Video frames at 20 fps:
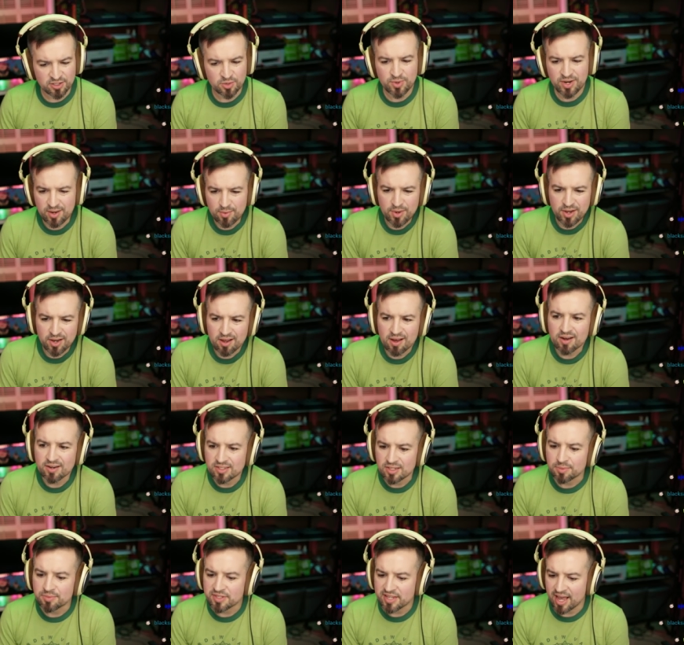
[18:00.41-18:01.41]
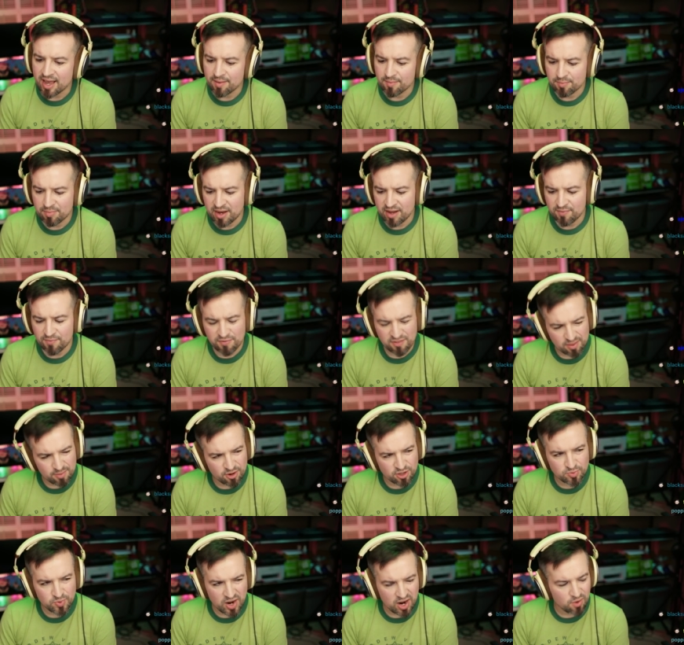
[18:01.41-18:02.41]
So we logged some time, but for the
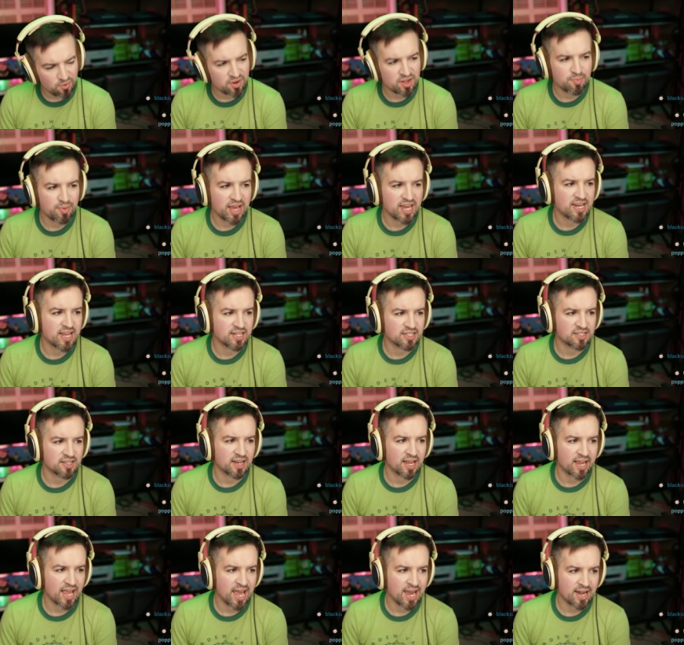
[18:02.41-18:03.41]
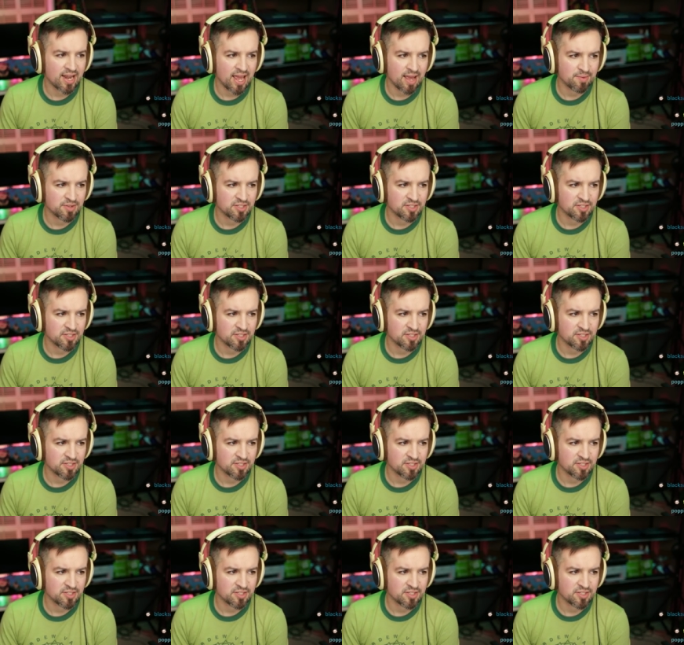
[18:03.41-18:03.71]
most part, I don't really pay attention to like end game